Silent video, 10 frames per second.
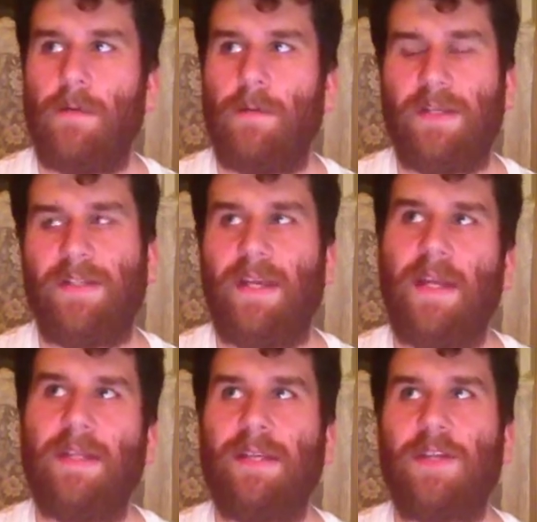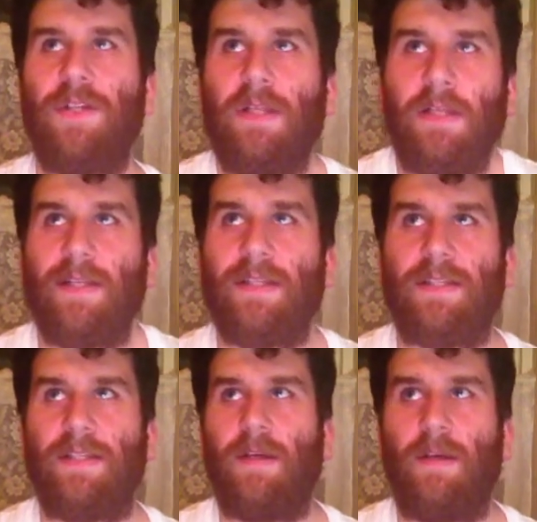can I say? Any section that
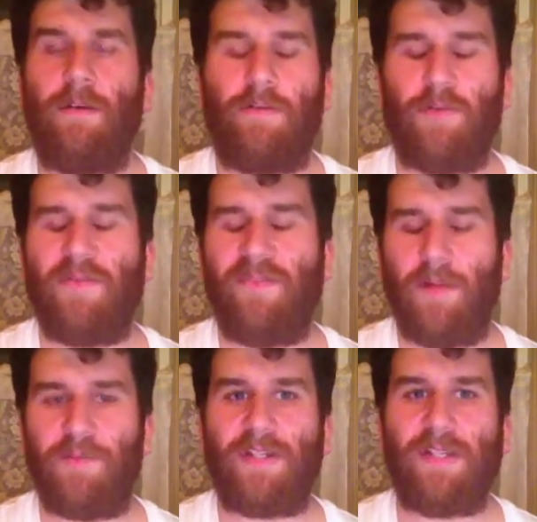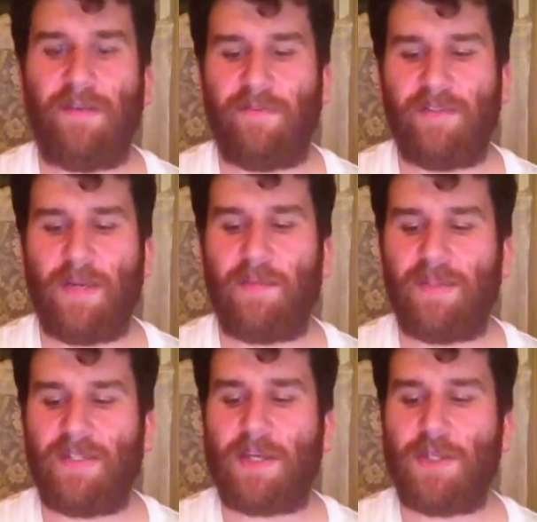lists, you know, a group of objects. Like, for example, the
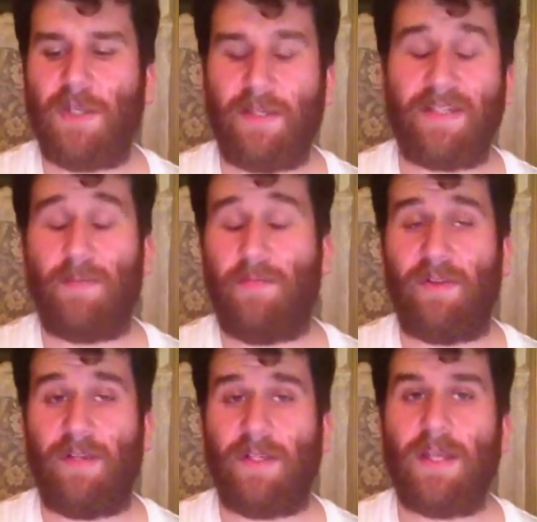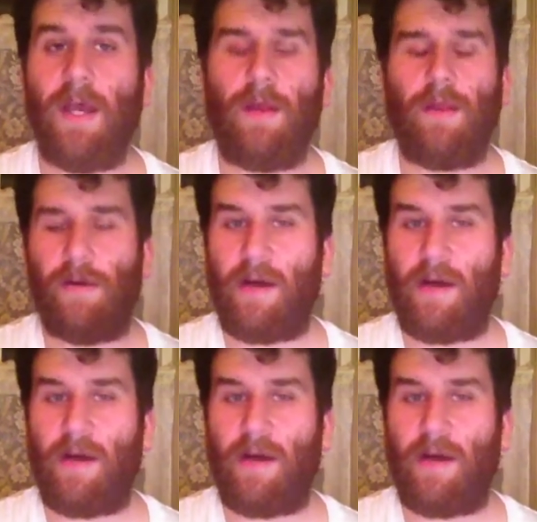section that lists abilities, they're in